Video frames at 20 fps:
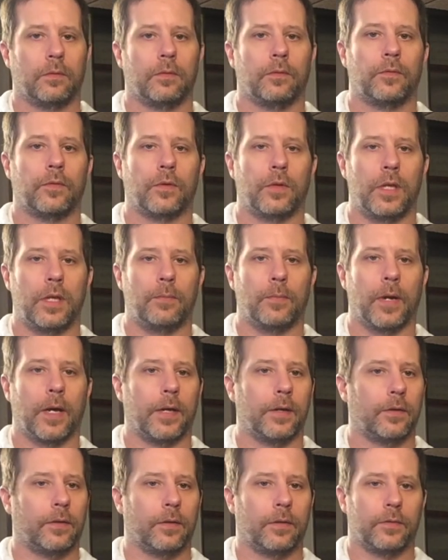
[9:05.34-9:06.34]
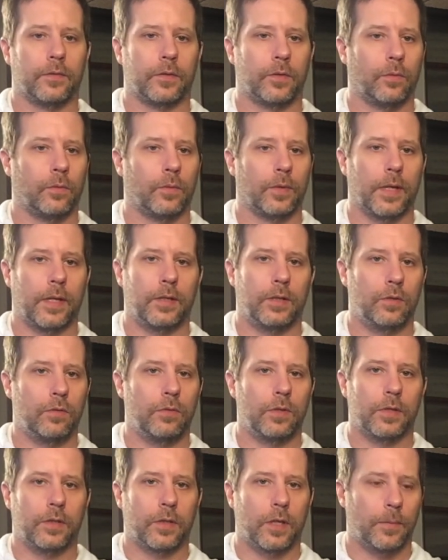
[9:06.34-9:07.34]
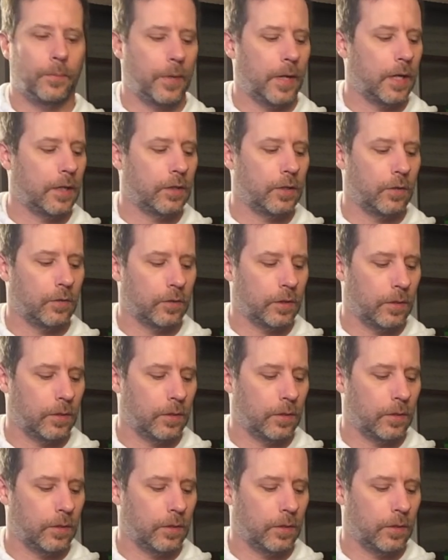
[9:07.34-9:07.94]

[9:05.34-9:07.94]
for E minor. So when I do this arpeggio,